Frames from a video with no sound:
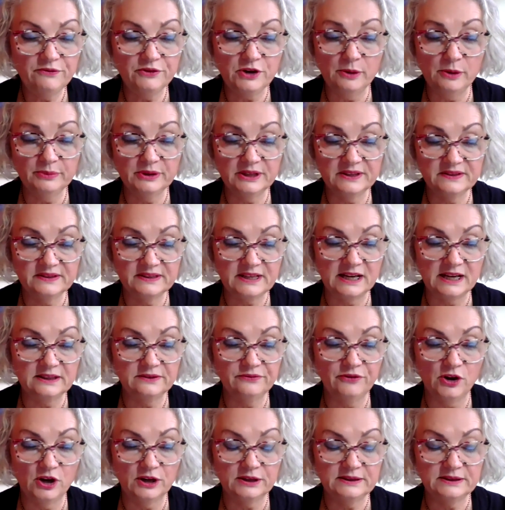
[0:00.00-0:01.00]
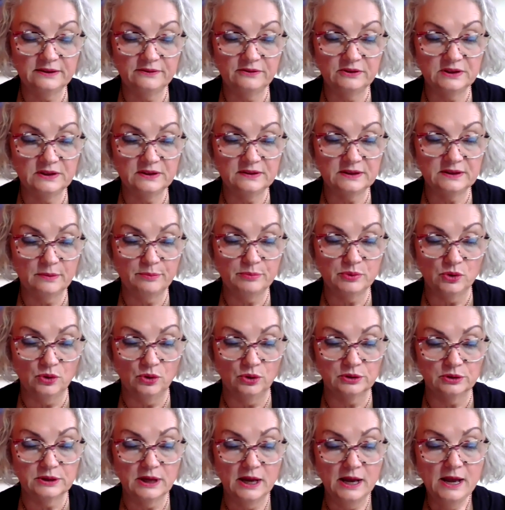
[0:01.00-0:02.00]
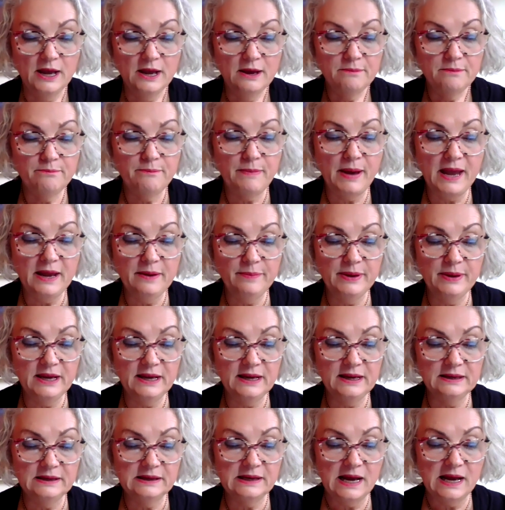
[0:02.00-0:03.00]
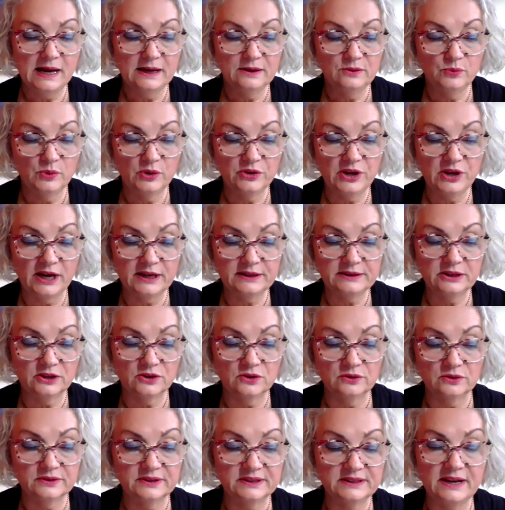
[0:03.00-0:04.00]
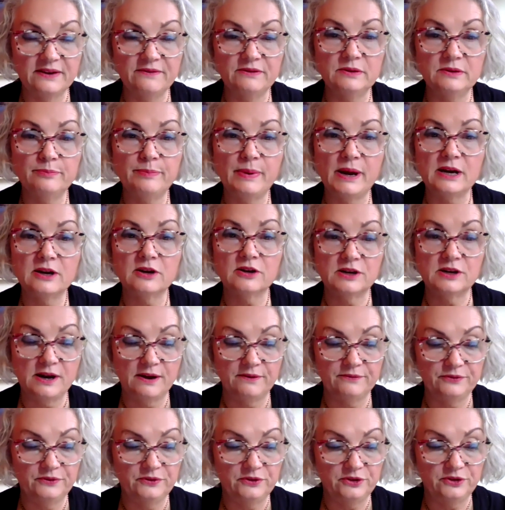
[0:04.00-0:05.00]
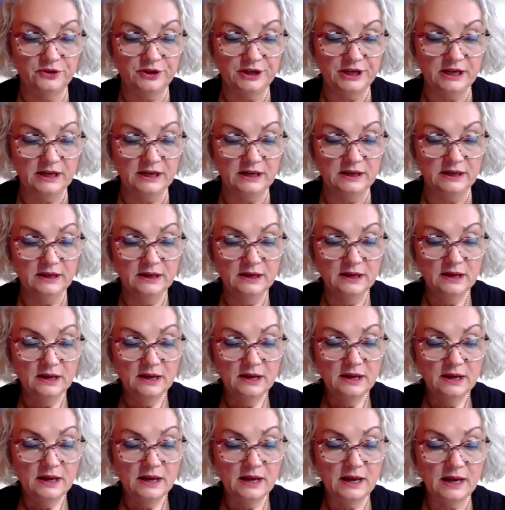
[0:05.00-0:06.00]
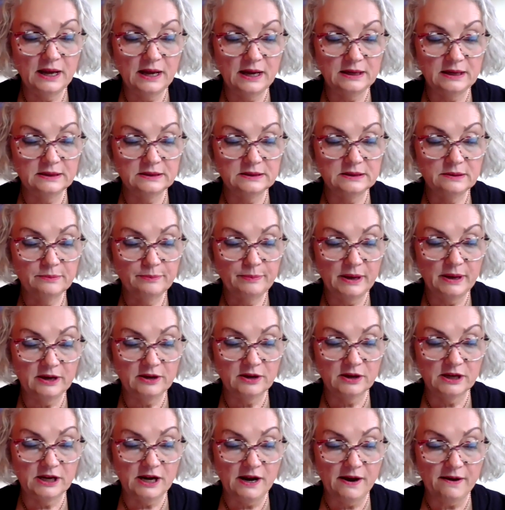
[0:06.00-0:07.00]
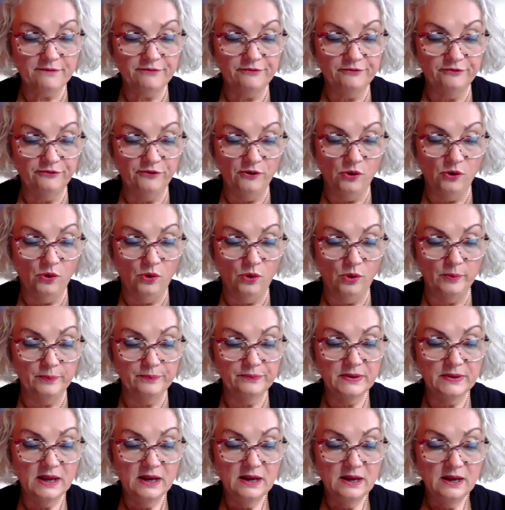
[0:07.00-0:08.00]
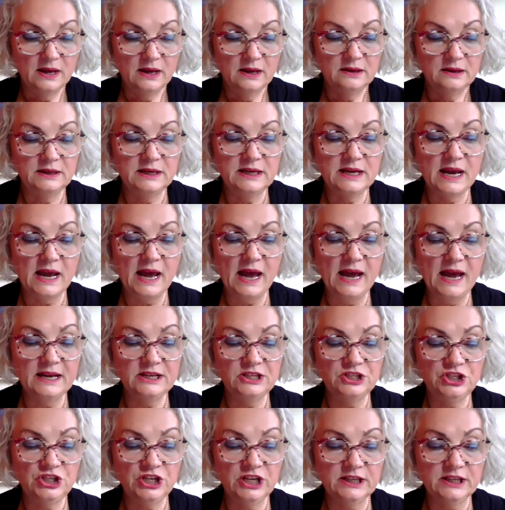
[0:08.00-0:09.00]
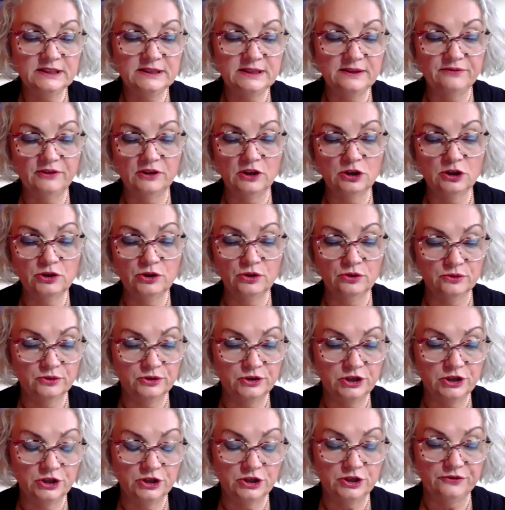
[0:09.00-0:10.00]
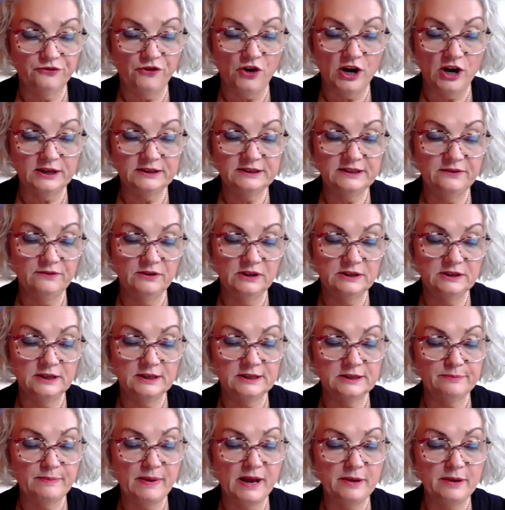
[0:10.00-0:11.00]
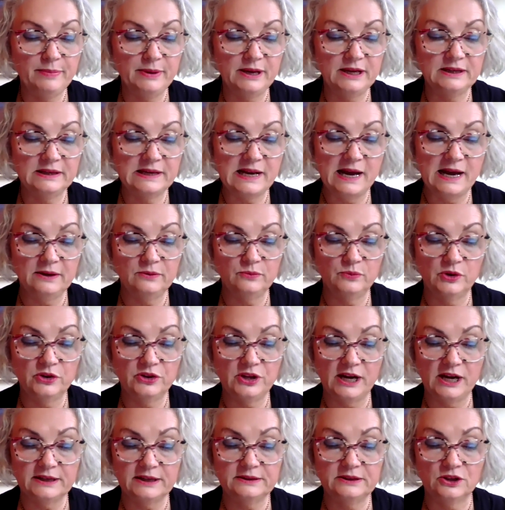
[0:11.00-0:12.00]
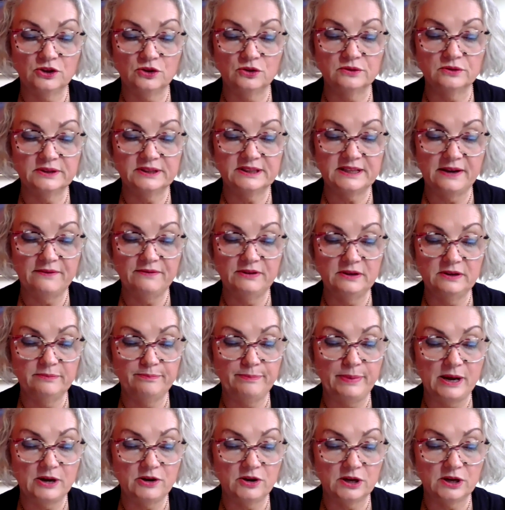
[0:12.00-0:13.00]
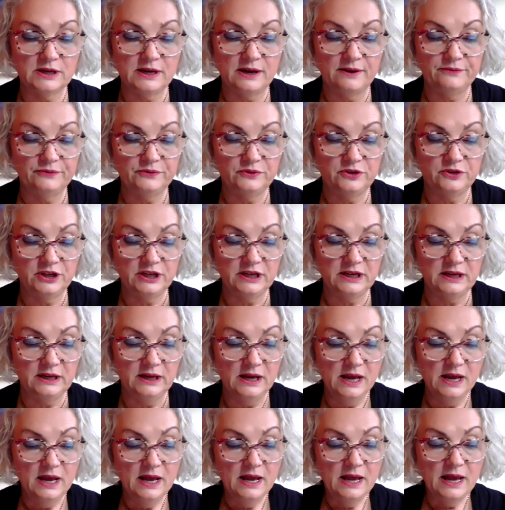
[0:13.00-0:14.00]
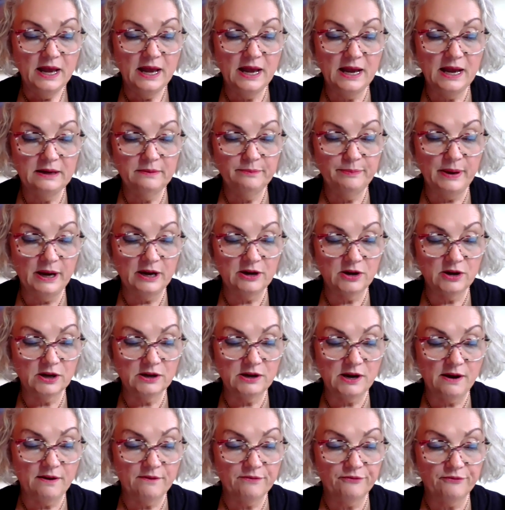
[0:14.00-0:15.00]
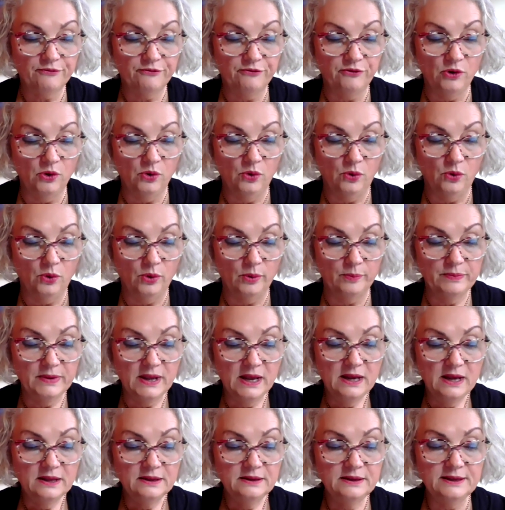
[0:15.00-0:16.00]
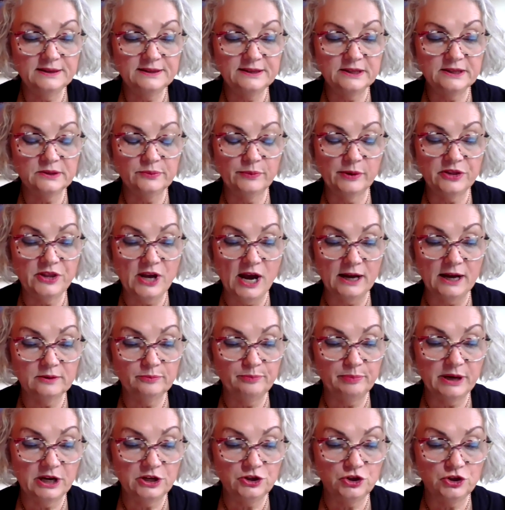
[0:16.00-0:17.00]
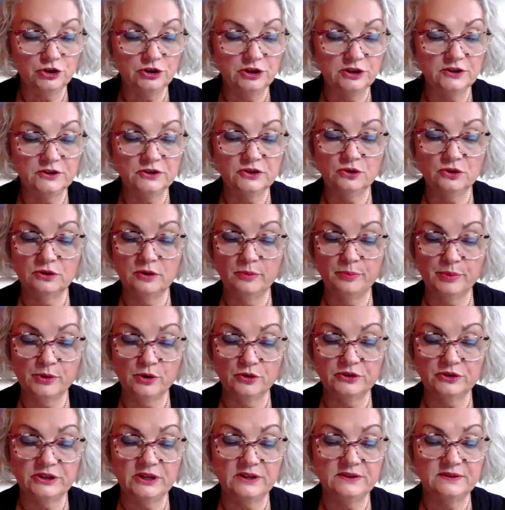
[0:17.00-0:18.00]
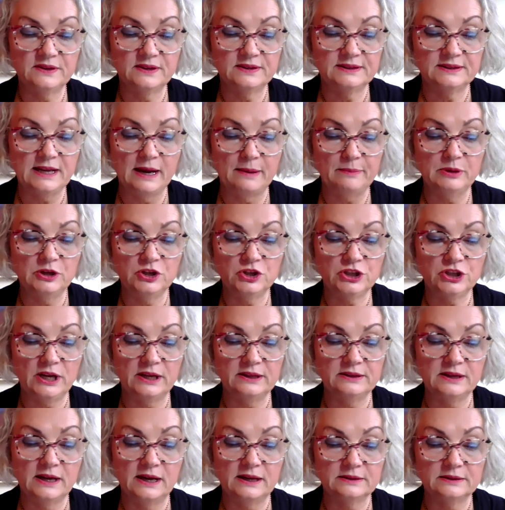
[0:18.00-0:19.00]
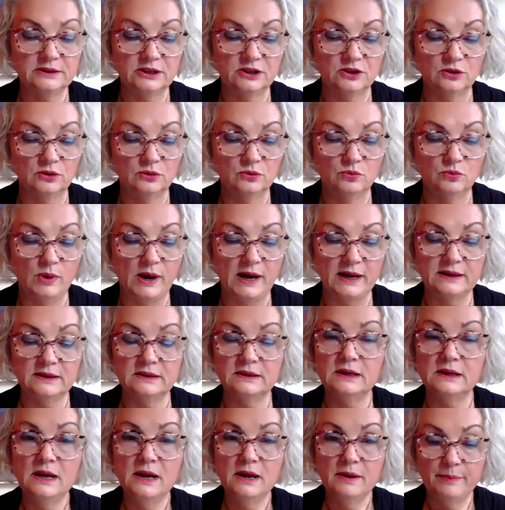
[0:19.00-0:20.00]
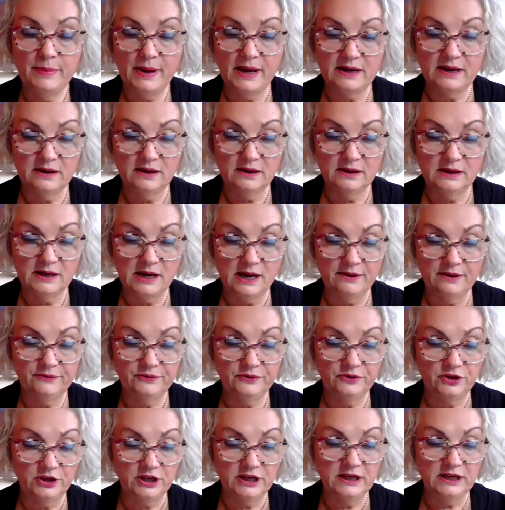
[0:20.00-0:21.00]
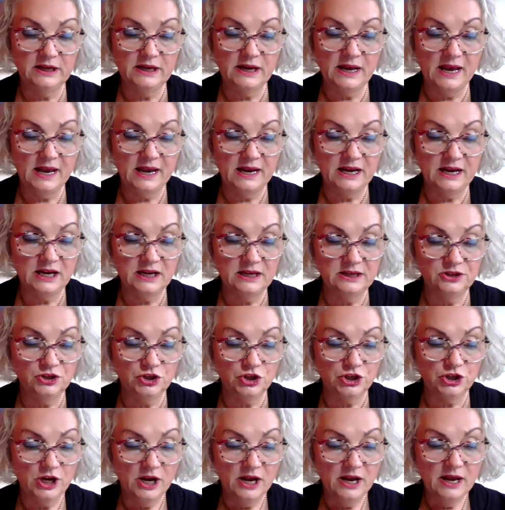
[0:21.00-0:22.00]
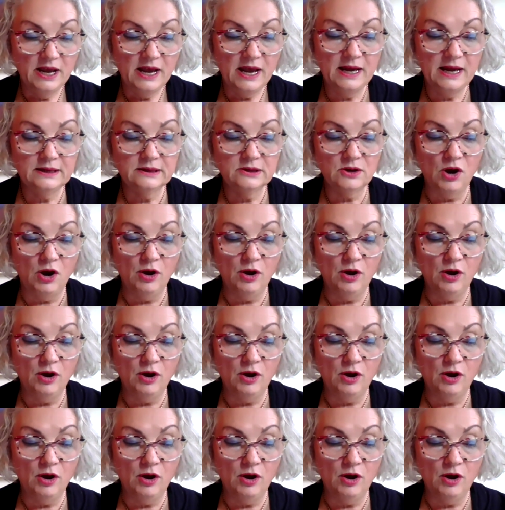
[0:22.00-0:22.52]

from the state for activities abroad, may be in line with Article 7, paragraph 3 and paragraph 4. The adjectival usage for activities may be in line with Article 7, paragraph 3 and paragraph 4. This is without prejudice to the process established under Article 1, paragraph 3H, and